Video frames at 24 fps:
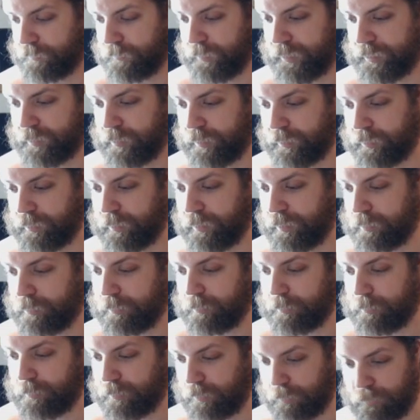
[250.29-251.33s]
deck like this,
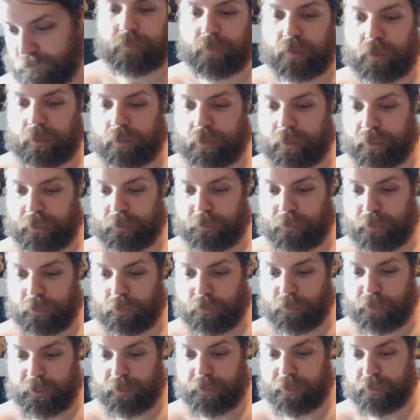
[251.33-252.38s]
so that's why
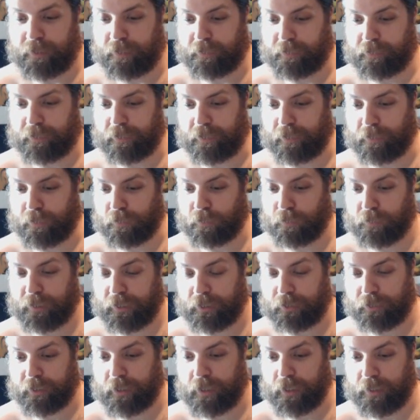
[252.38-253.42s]
Noble Hierarch's here. Only
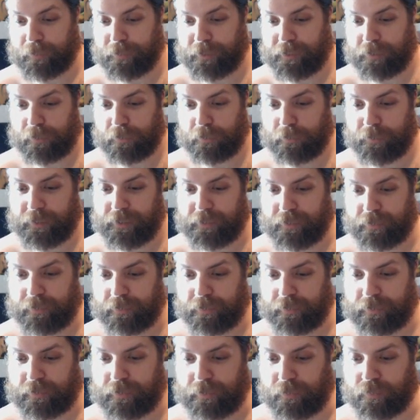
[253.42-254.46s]
3 copies though, because
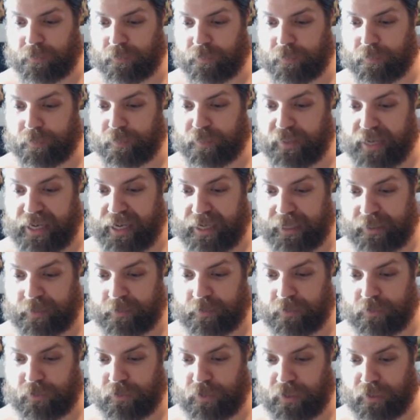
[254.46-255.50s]
it's
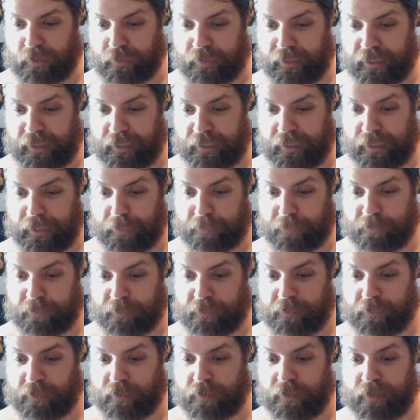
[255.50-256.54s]
bad to draw late game,
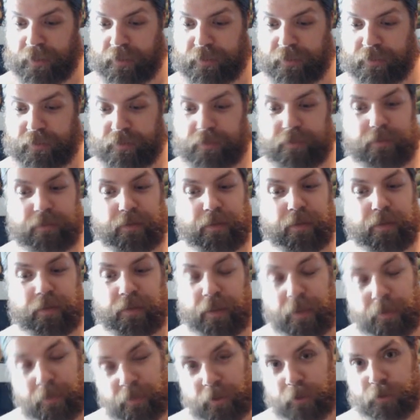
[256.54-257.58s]
not
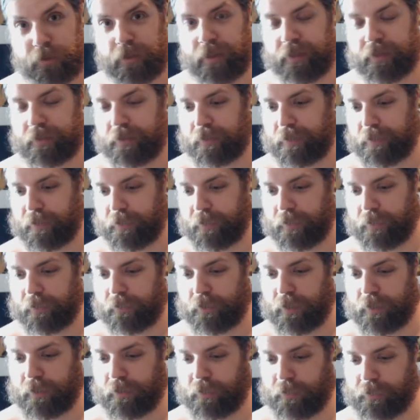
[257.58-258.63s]
the most necessary to
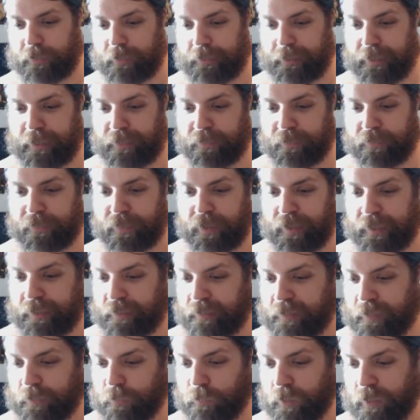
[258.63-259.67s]
draw early game, but I
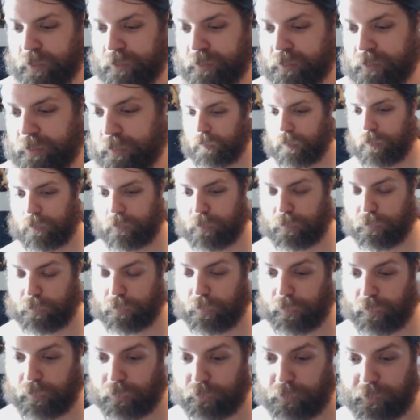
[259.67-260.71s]
did want some,
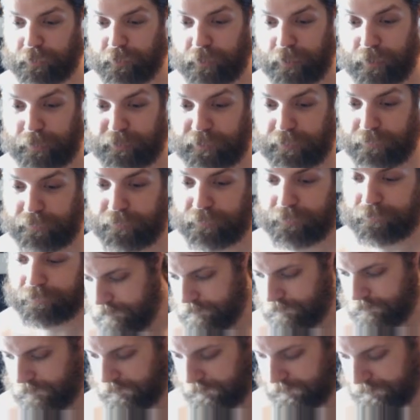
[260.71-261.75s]
so 3 copies of it. Did I